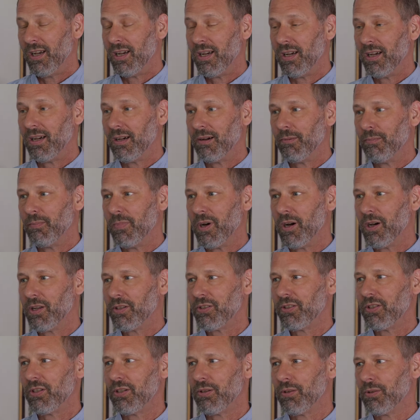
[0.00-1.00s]

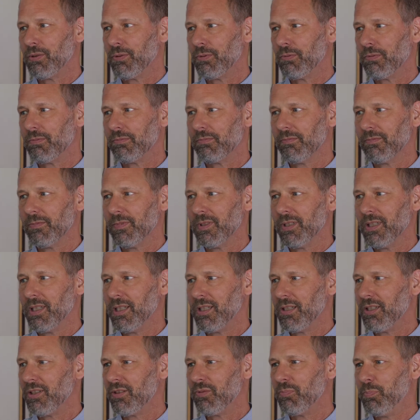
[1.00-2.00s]
Also, and
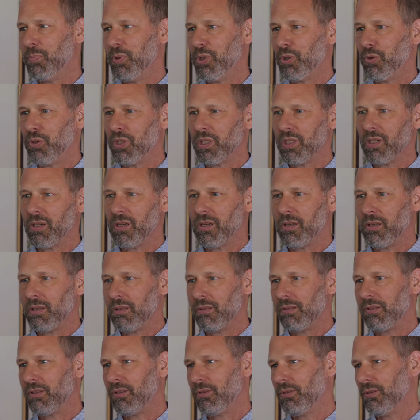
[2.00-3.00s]
then just building
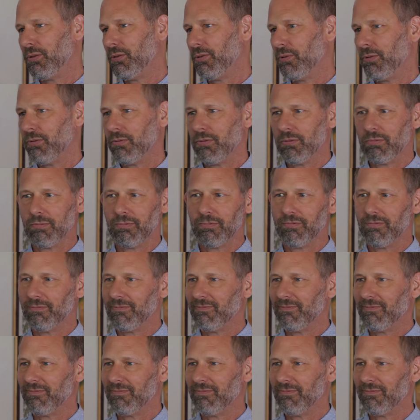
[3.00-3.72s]
on to